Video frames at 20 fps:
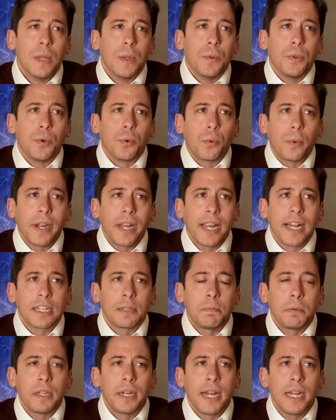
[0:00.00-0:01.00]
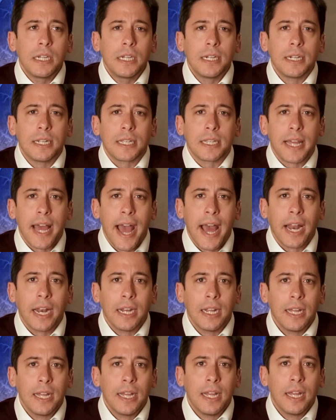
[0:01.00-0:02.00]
The, the real explanation is that